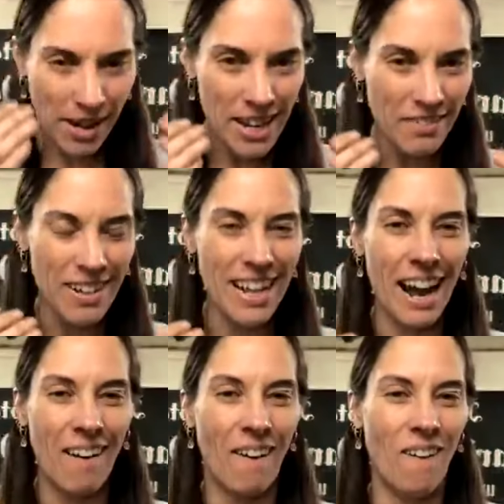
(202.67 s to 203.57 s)
I even
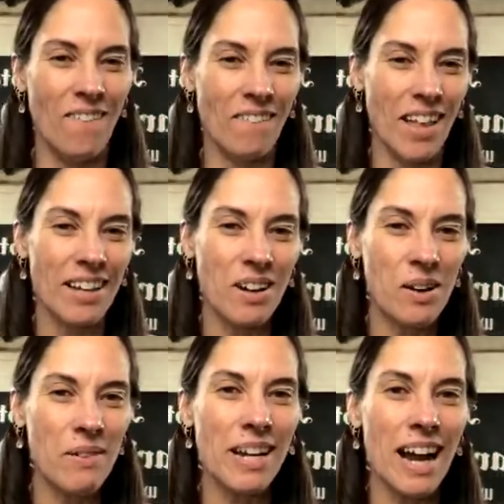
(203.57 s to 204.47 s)
got home. I'm like, oh
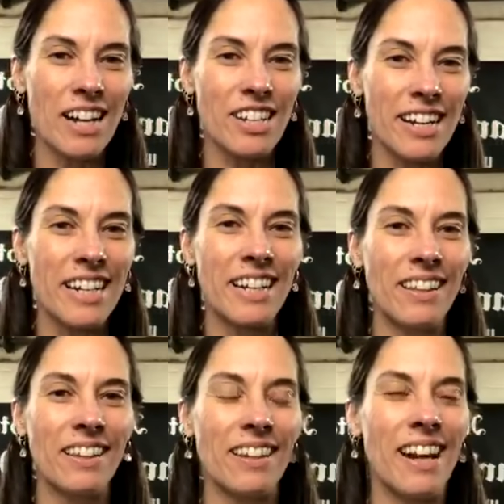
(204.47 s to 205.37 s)
my gosh, I need to
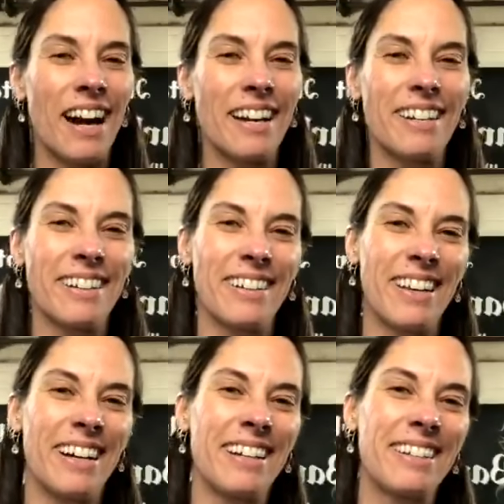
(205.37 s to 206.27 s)
learn how to do
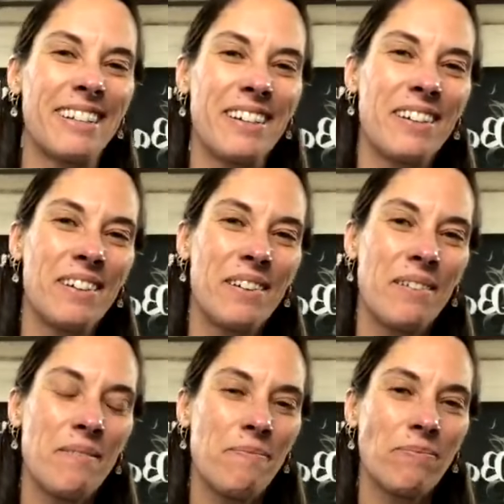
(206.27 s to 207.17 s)
this.
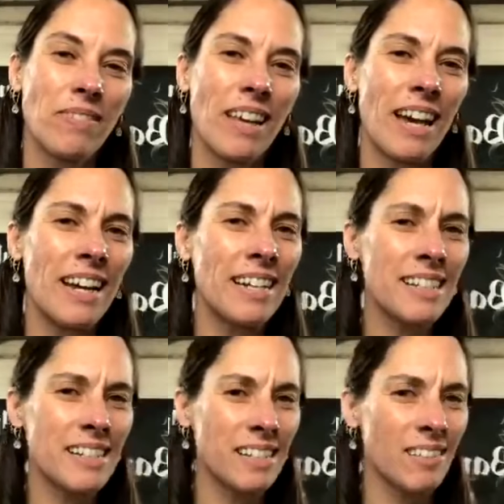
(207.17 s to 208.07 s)
It's
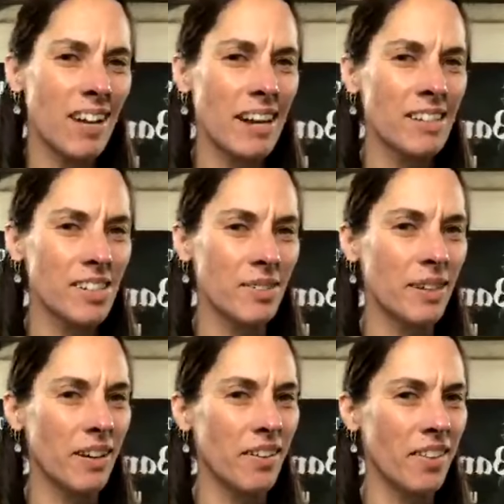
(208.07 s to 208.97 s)
still kind of
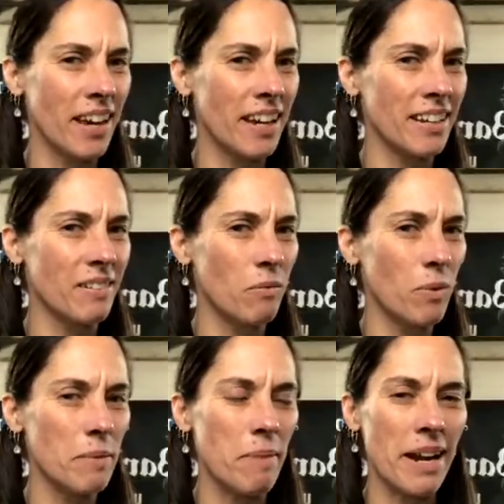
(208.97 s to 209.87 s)
surreal that
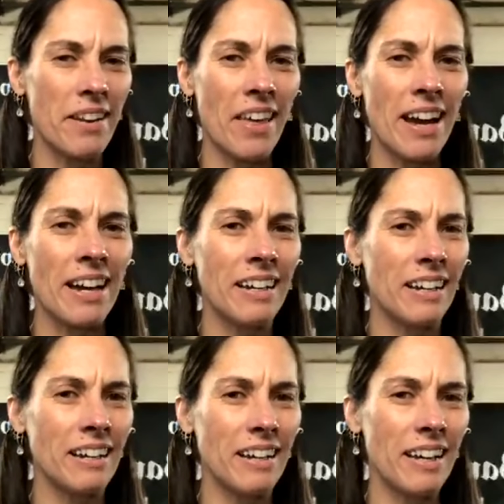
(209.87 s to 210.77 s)
we made that.
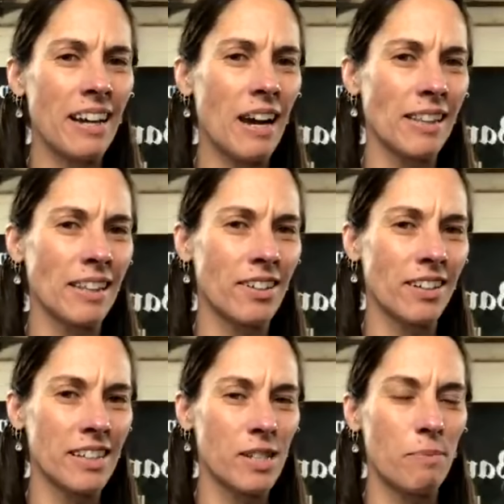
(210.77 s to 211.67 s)
And I
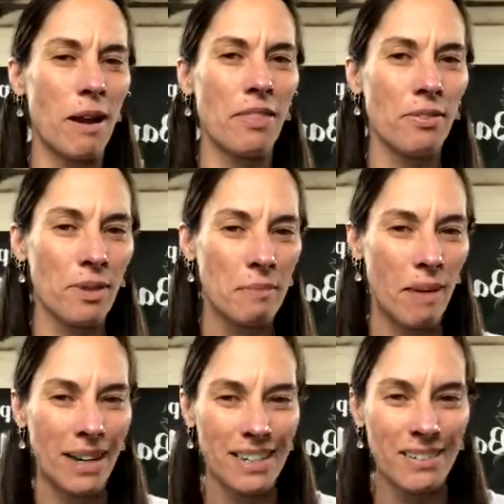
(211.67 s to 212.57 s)
literally spent 3
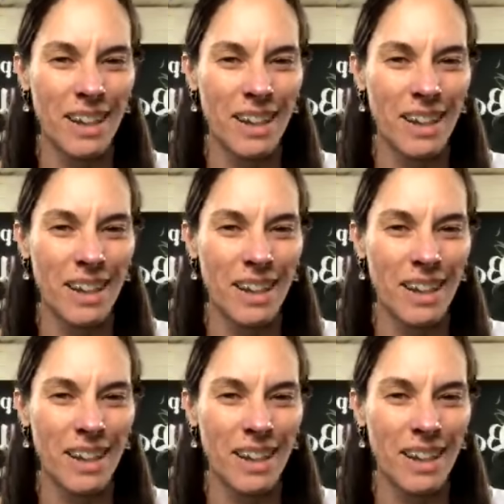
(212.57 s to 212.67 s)
months,